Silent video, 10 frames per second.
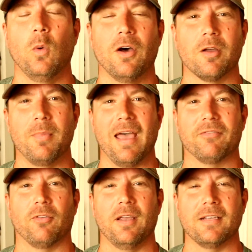Welcome
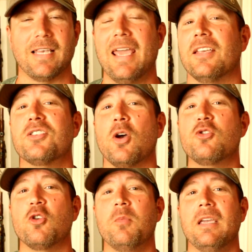back friends. Hey, is
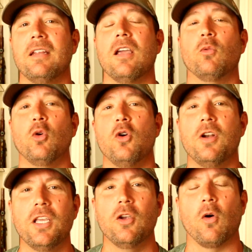social media
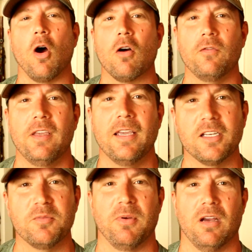ruining your RV
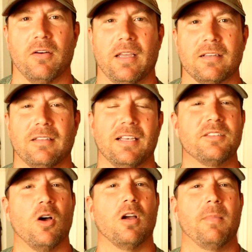experience?
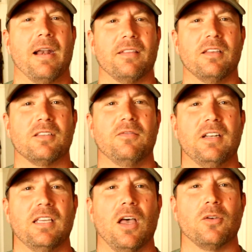Let's talk about it in this
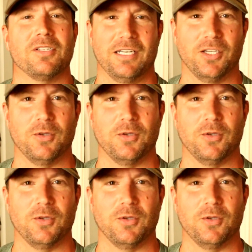video. Stay